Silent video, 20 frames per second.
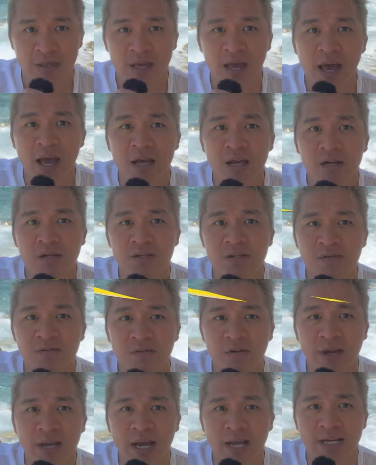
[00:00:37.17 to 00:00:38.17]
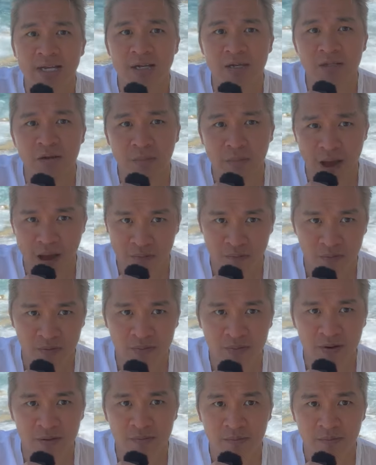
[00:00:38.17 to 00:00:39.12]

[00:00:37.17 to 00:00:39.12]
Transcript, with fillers: The echoes of Greek ideals are palpable.